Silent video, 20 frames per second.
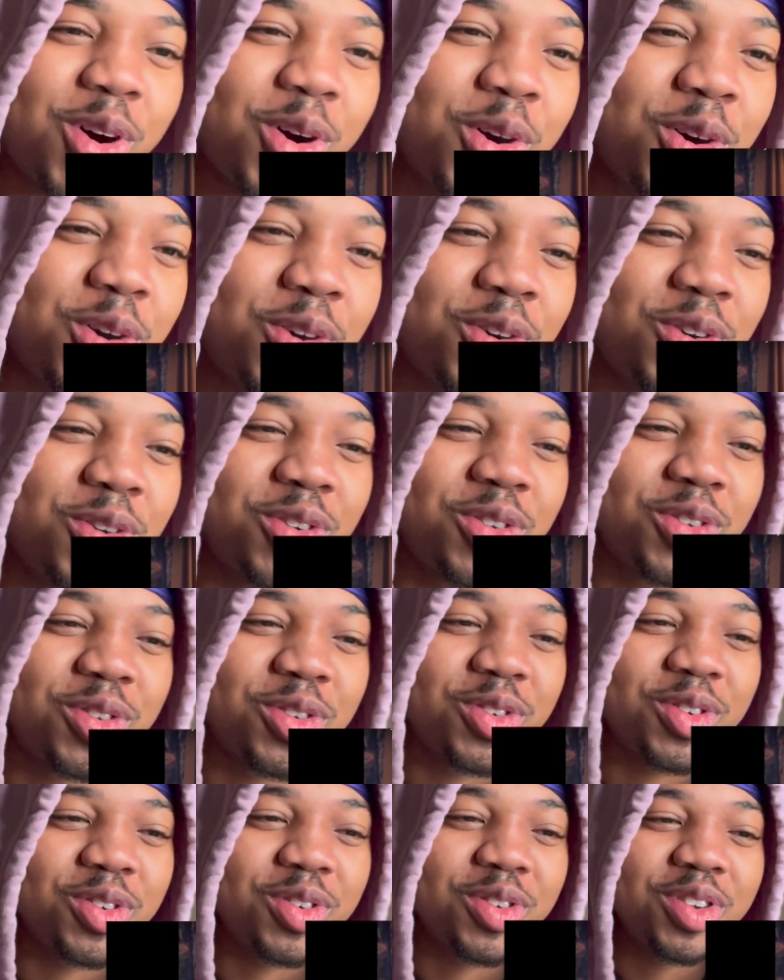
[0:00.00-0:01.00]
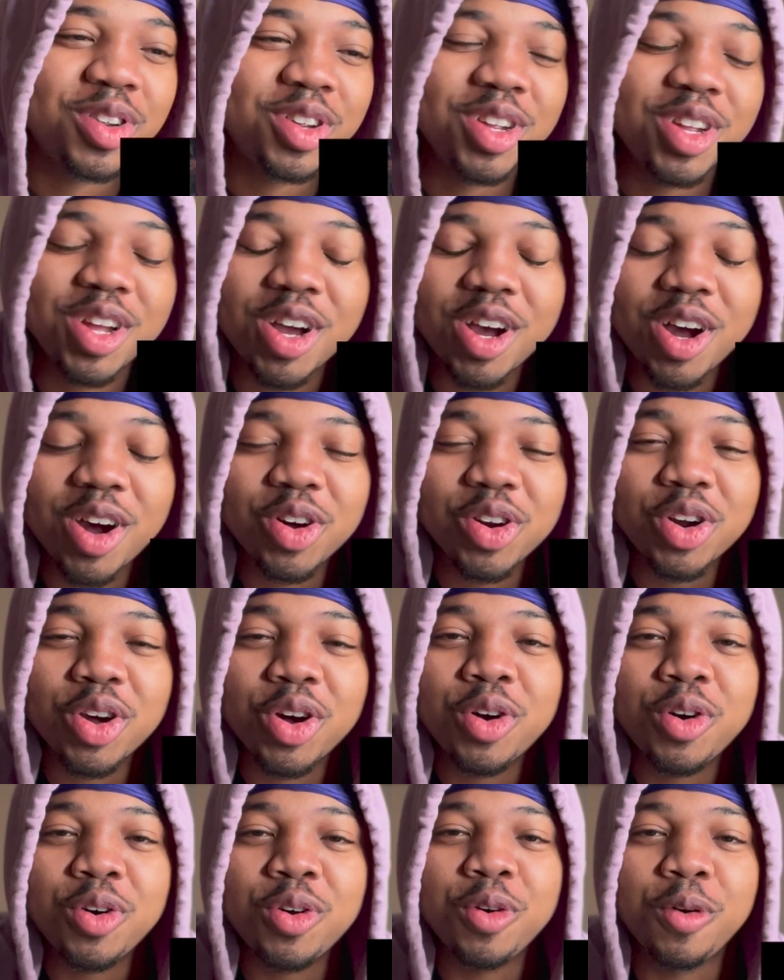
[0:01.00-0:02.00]
bitch. Hold
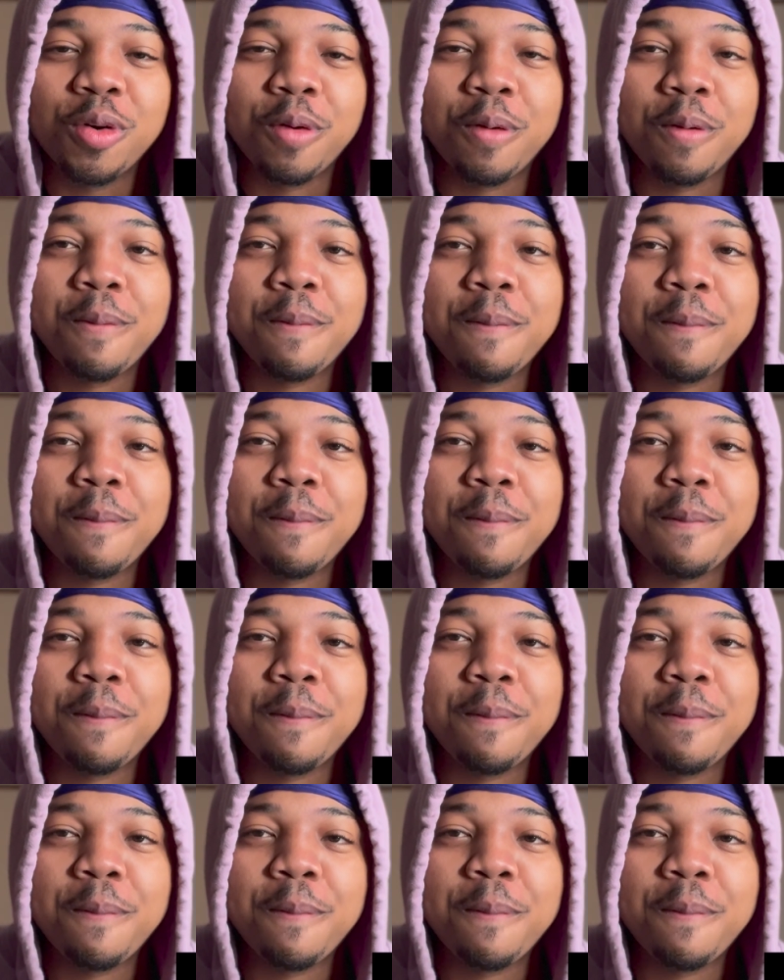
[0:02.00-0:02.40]
on.